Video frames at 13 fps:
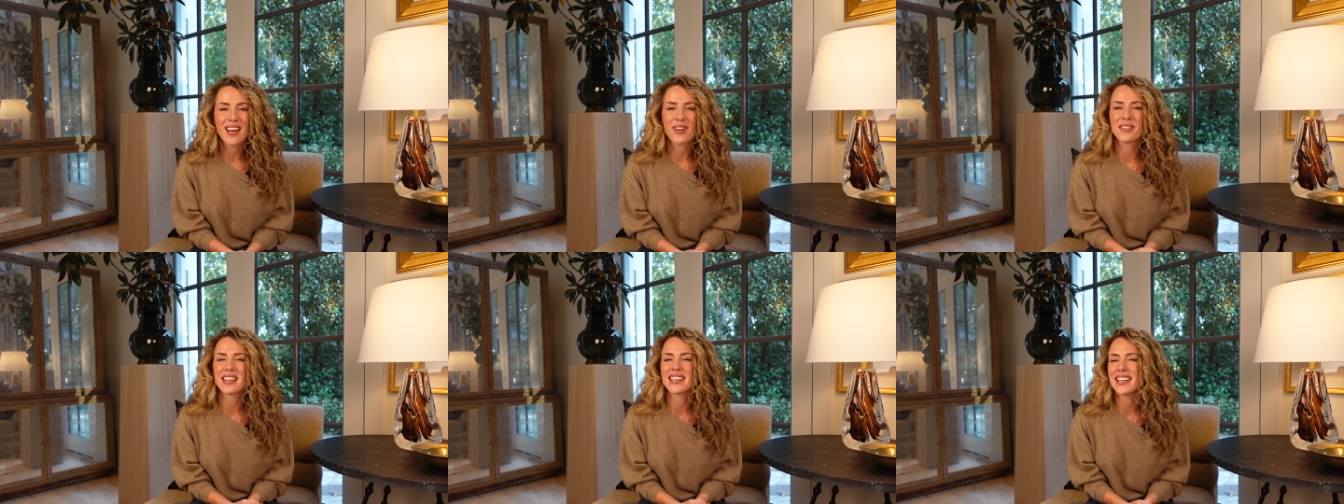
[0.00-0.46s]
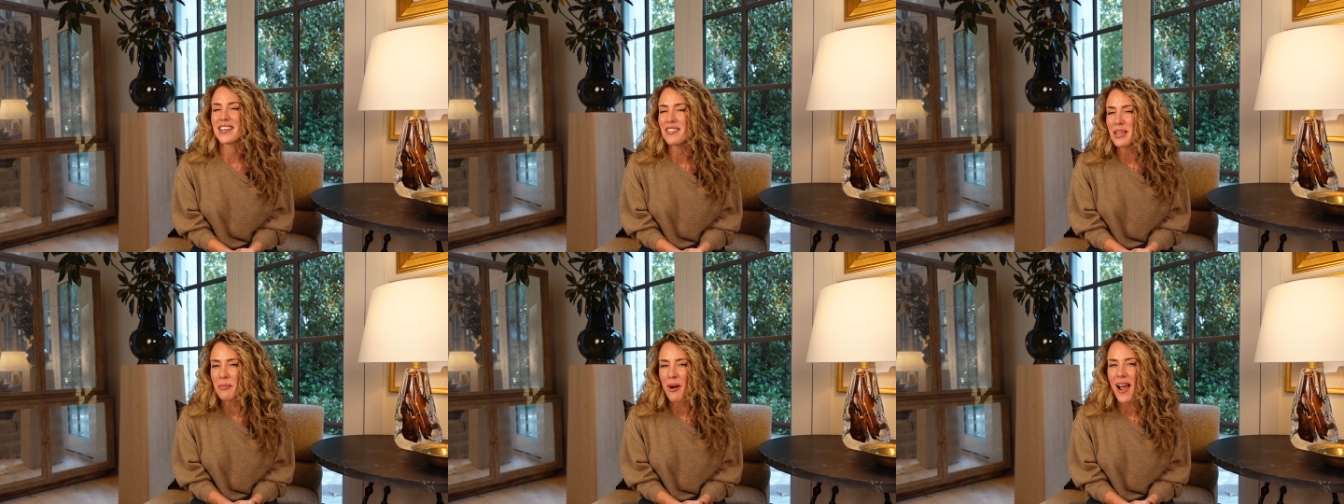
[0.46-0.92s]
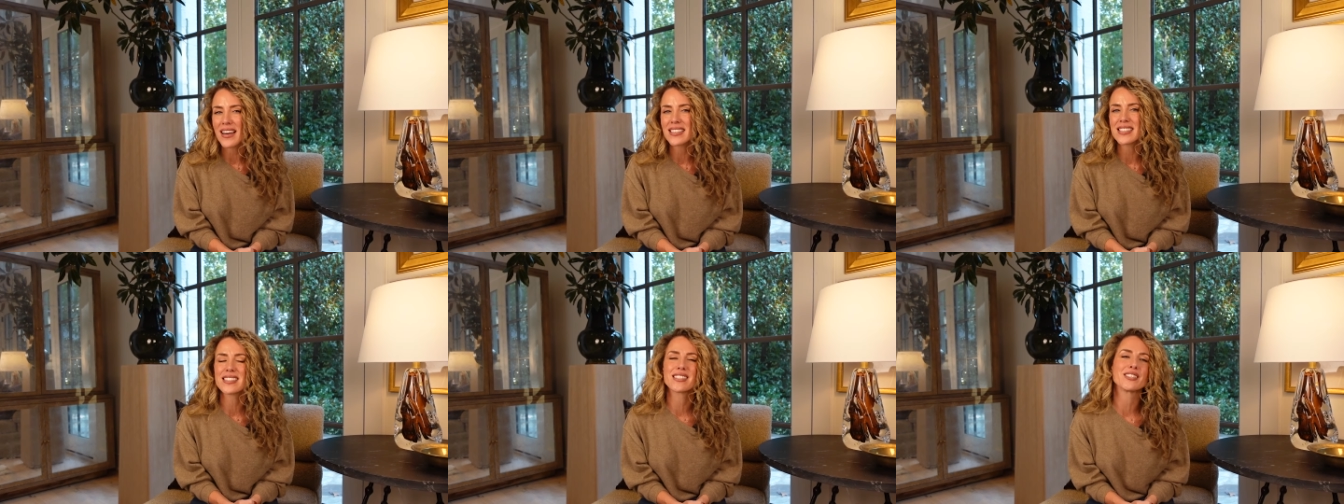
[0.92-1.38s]
healthy living
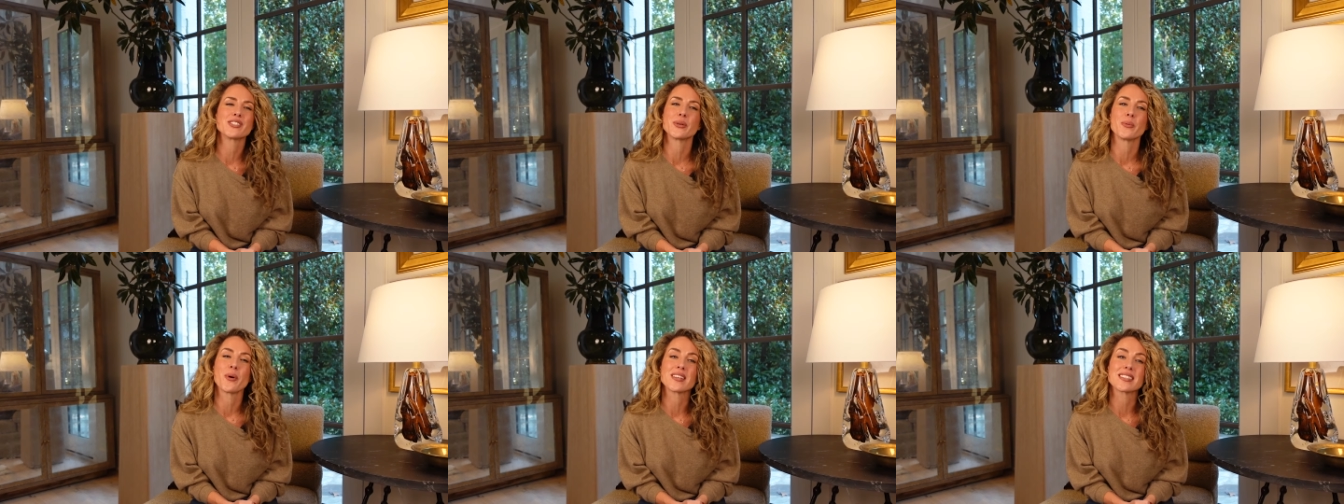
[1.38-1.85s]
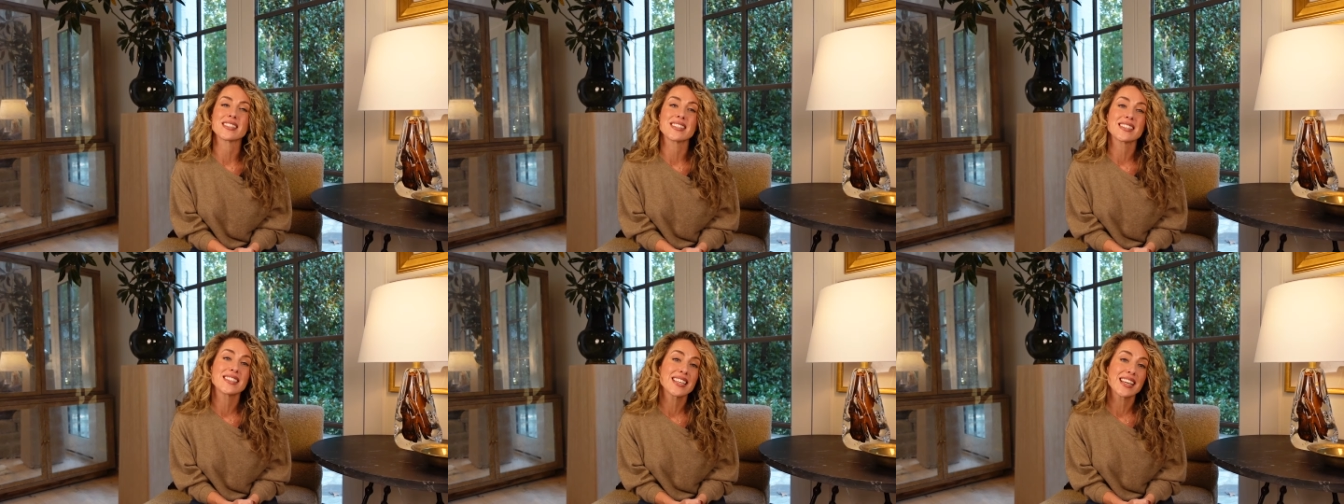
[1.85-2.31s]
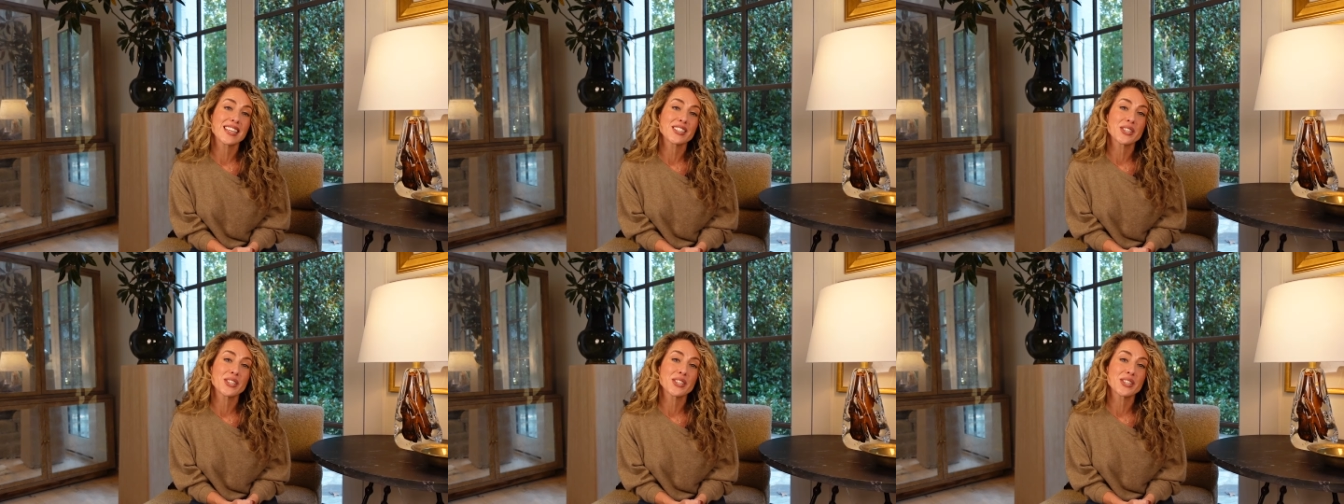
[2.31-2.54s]
practices you want to stick